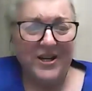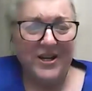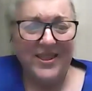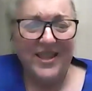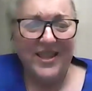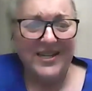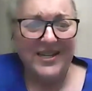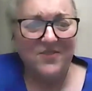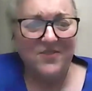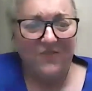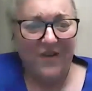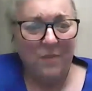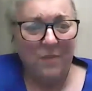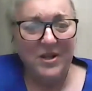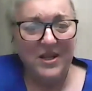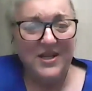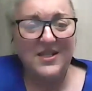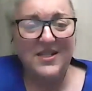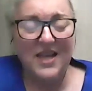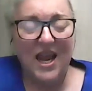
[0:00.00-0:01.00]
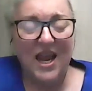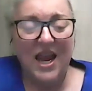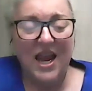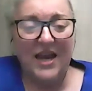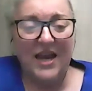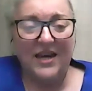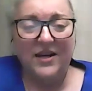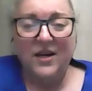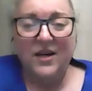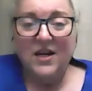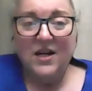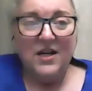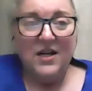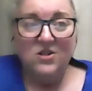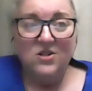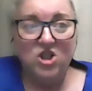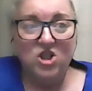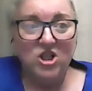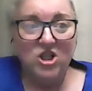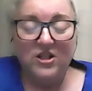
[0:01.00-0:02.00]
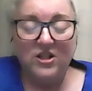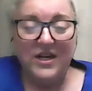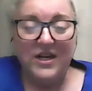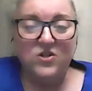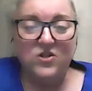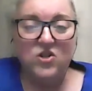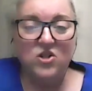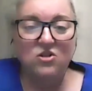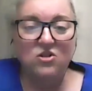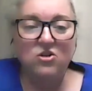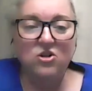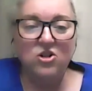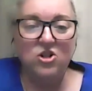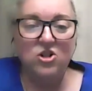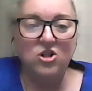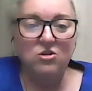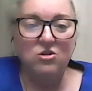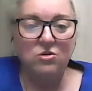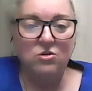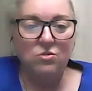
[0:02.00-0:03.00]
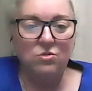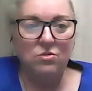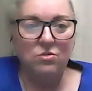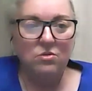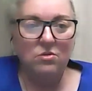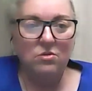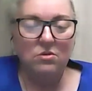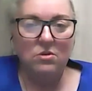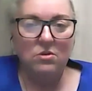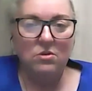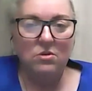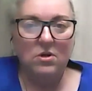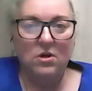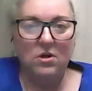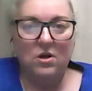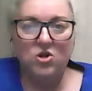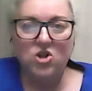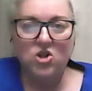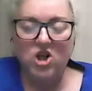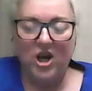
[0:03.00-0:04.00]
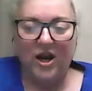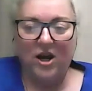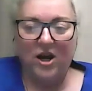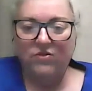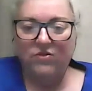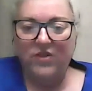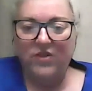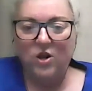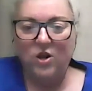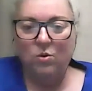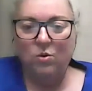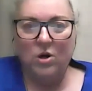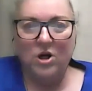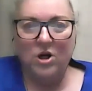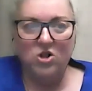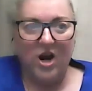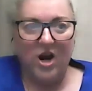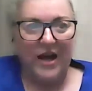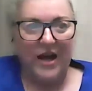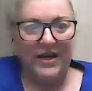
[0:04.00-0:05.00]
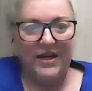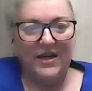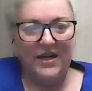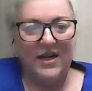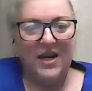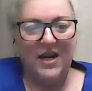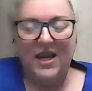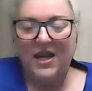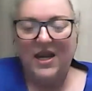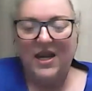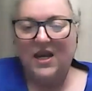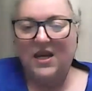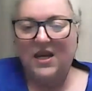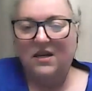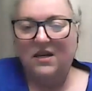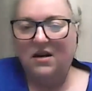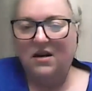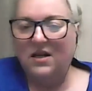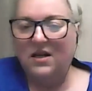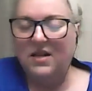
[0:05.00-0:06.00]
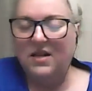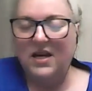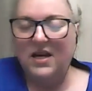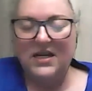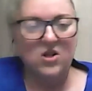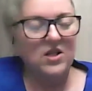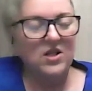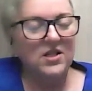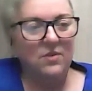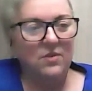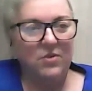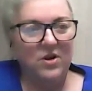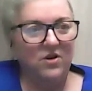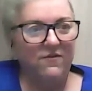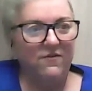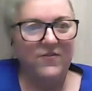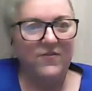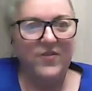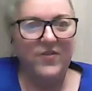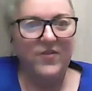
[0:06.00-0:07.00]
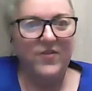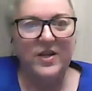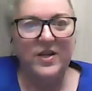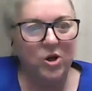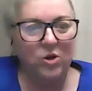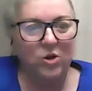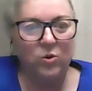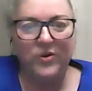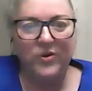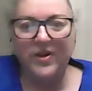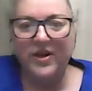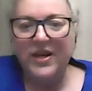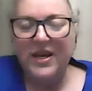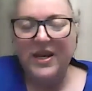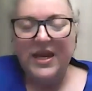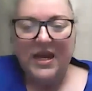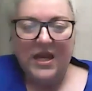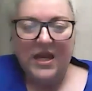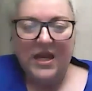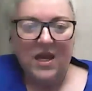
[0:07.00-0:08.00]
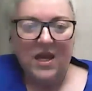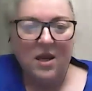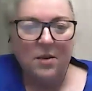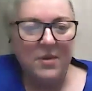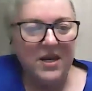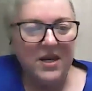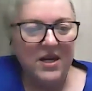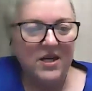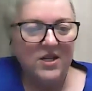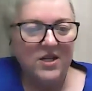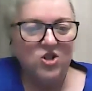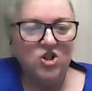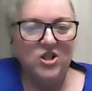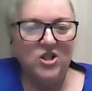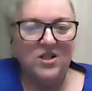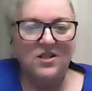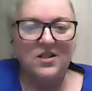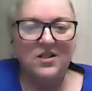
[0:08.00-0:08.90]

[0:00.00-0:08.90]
That's fabulous. And Sharon, as soon as you uh, shared that you were a dragon, and I think I saw something on Facebook with an image and